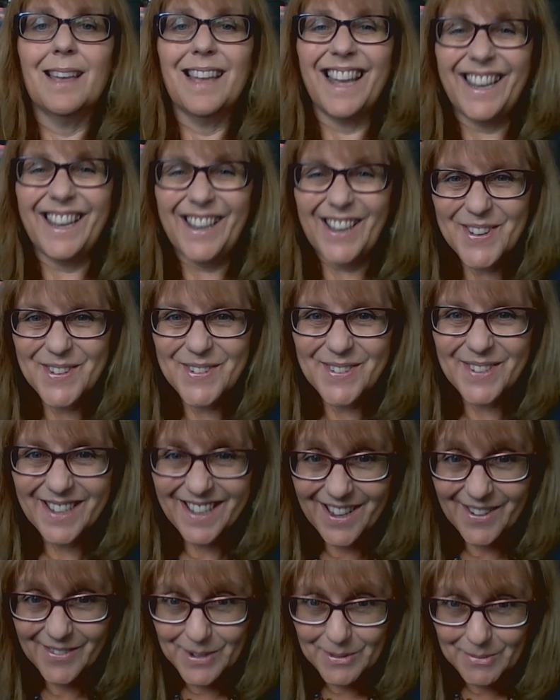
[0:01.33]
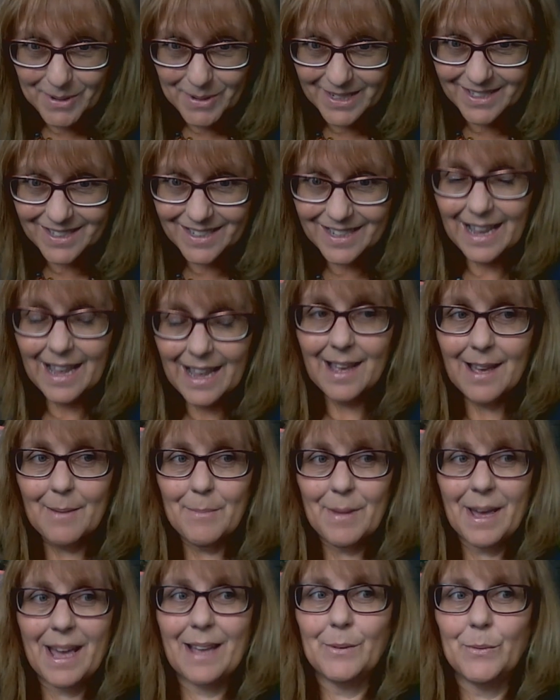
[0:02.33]
Hello everyone,
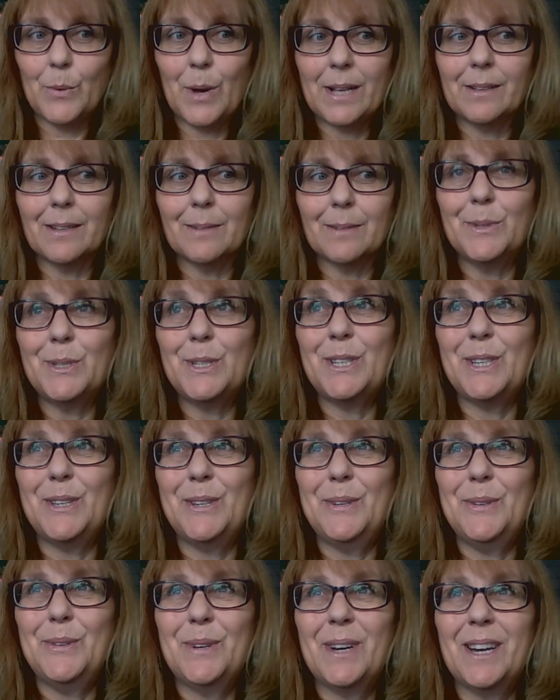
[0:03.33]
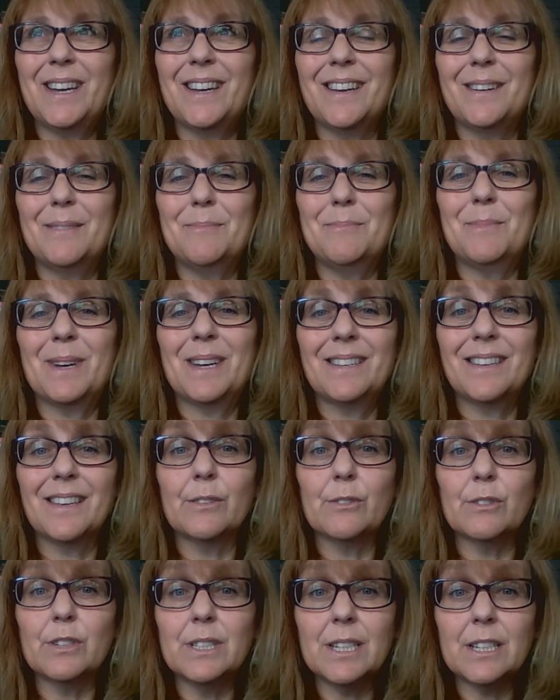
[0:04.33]
and welcome to
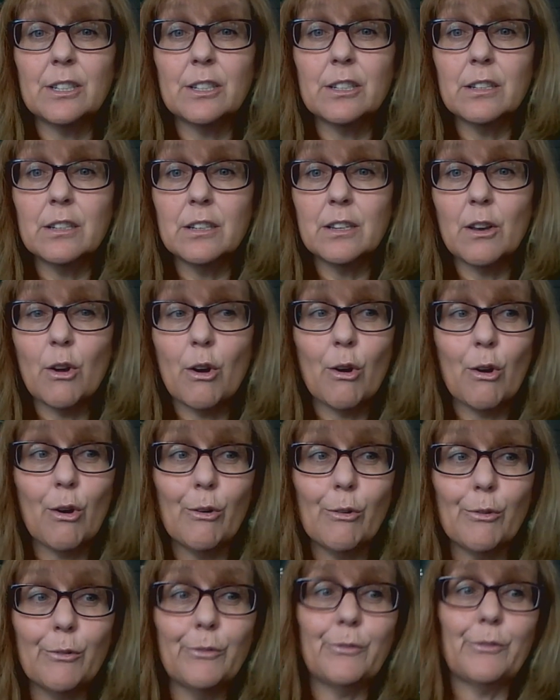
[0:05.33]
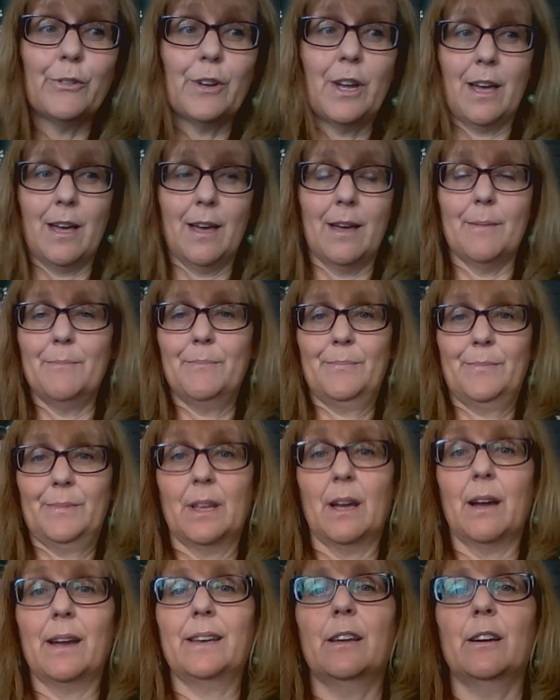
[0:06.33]
another edition of
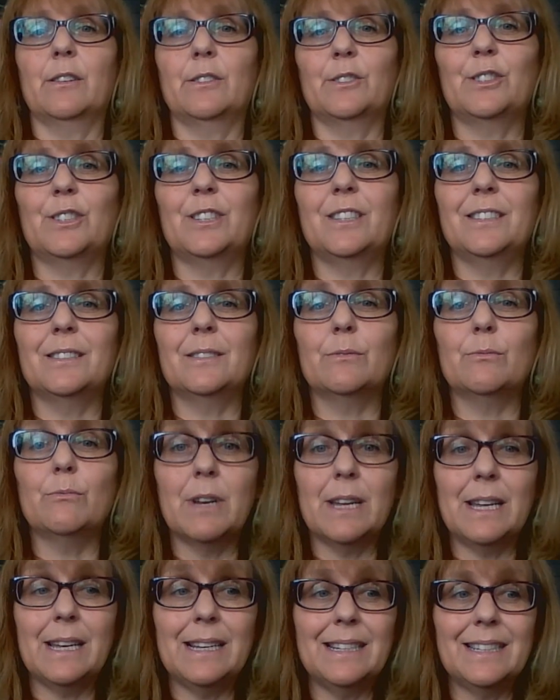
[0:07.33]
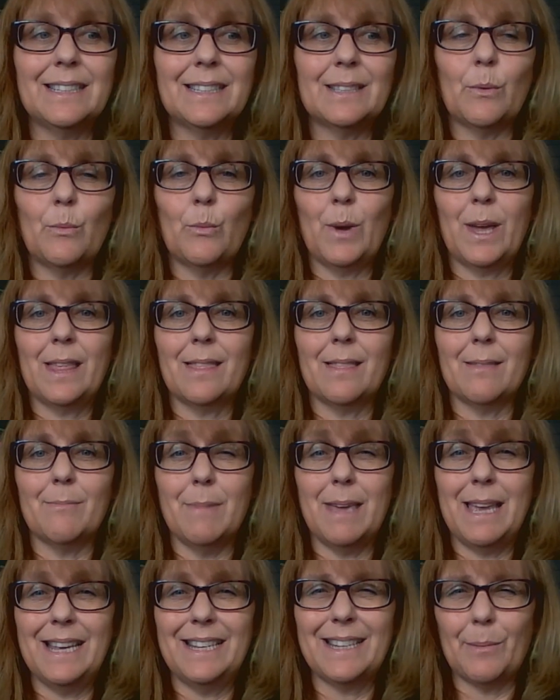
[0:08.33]
Nine Arches Reads with
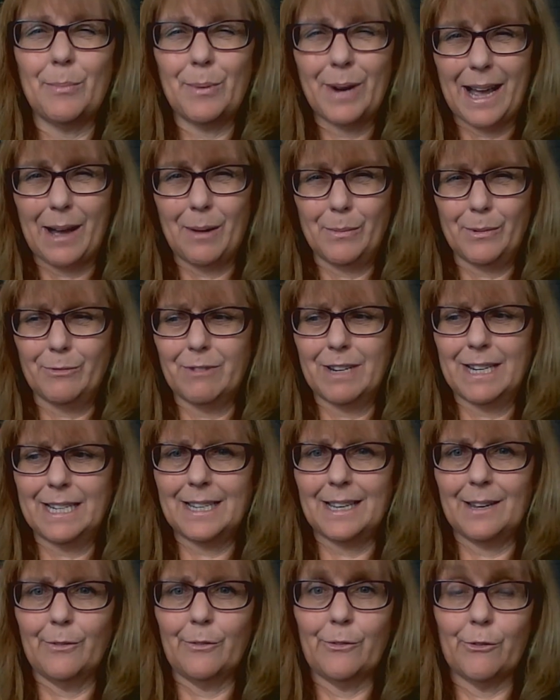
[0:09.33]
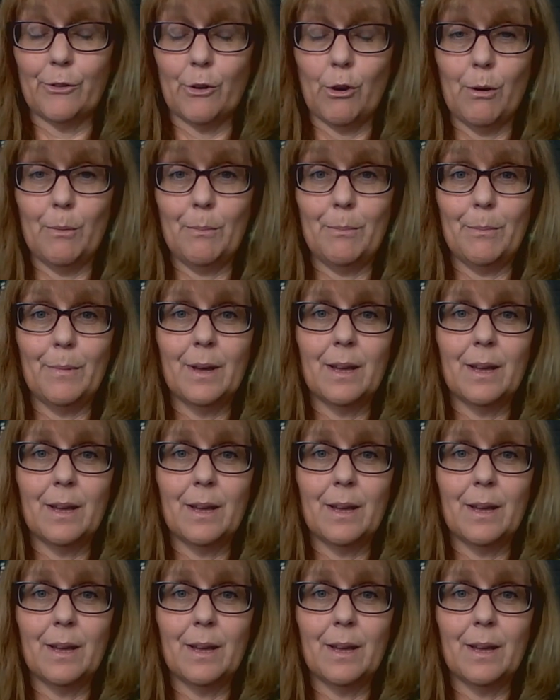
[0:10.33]
me, Deborah Alma, reading from